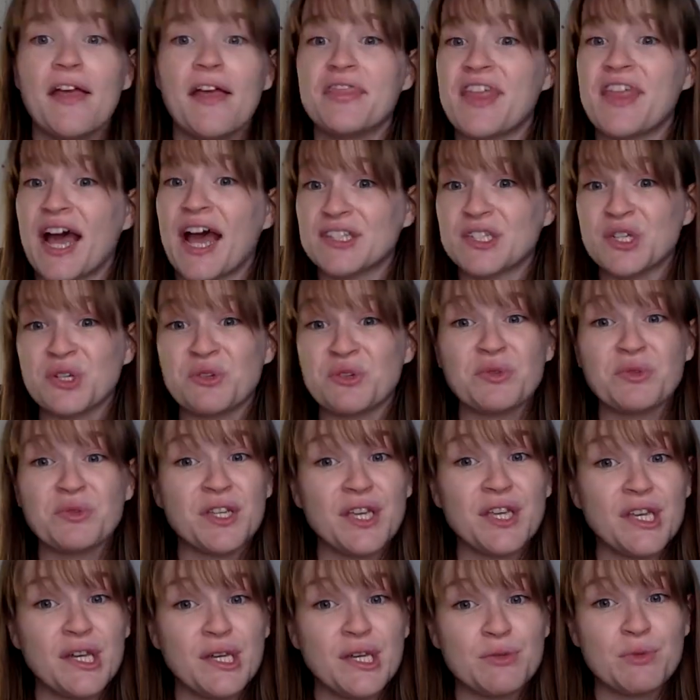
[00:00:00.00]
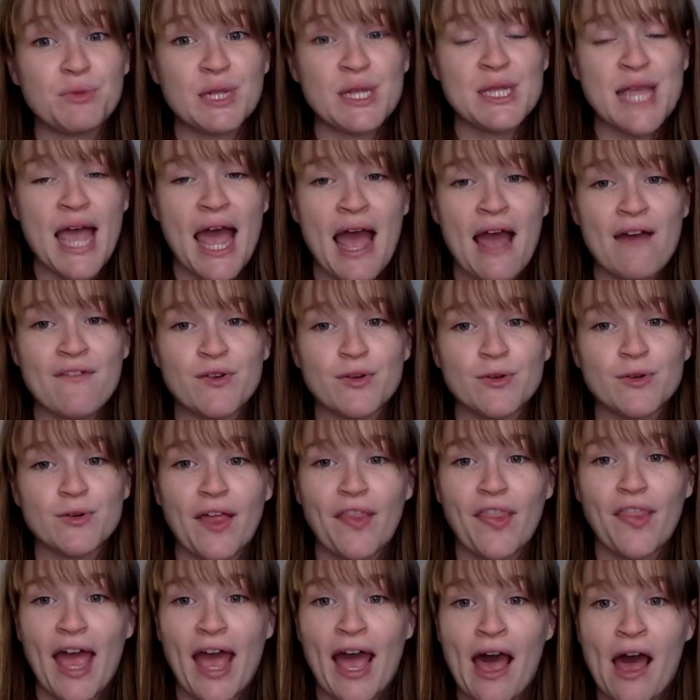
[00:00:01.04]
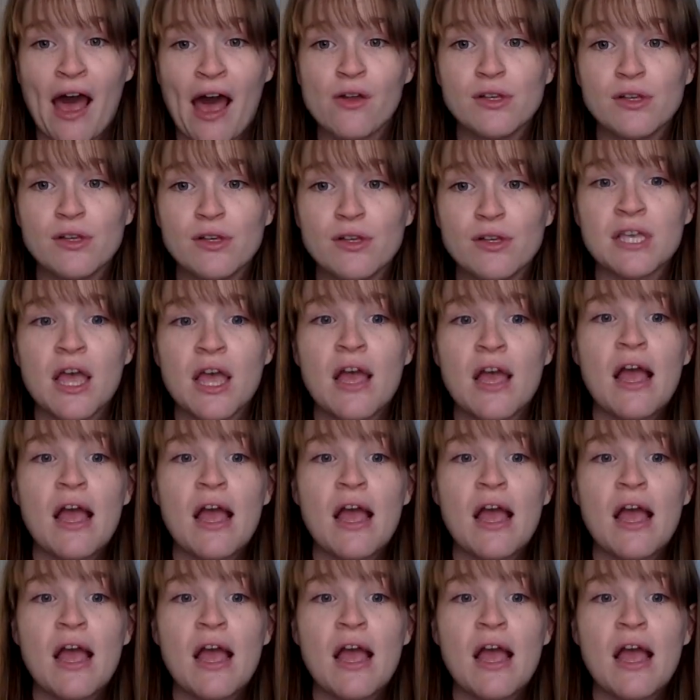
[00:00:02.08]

that's a really good one to have around the house.